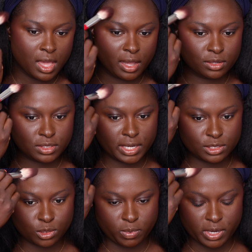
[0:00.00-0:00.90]
I also like
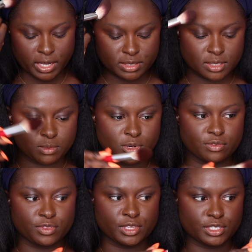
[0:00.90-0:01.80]
to apply some
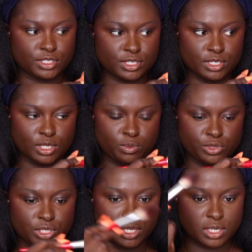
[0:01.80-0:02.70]
of this deep
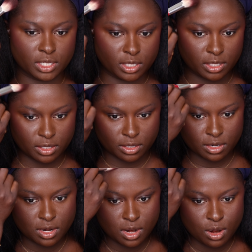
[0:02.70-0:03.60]
shade in here
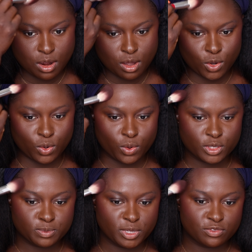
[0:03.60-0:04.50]

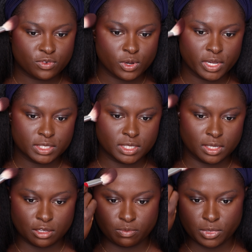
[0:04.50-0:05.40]
across my forehead to
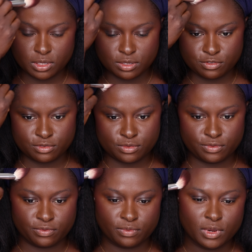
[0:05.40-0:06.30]
give me
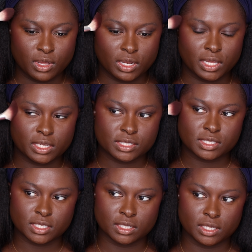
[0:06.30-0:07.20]
like a
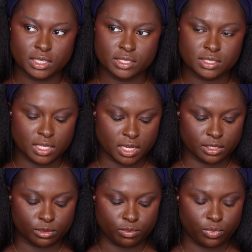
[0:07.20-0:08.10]
sun-kissed
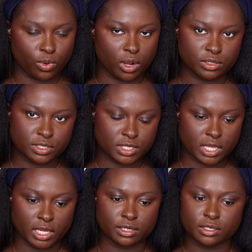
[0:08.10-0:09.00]
kind of bronze,
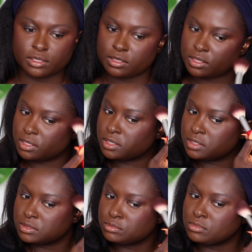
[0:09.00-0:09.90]
kind of
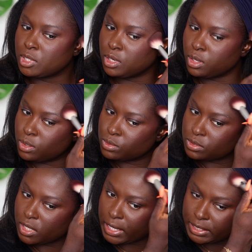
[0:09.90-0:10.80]
glow,
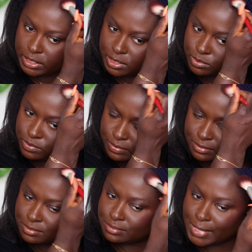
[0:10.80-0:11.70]
kind of,
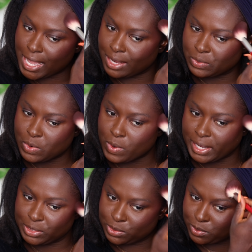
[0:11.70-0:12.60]
I don't know why
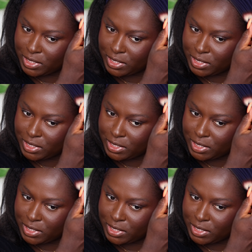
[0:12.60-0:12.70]
I do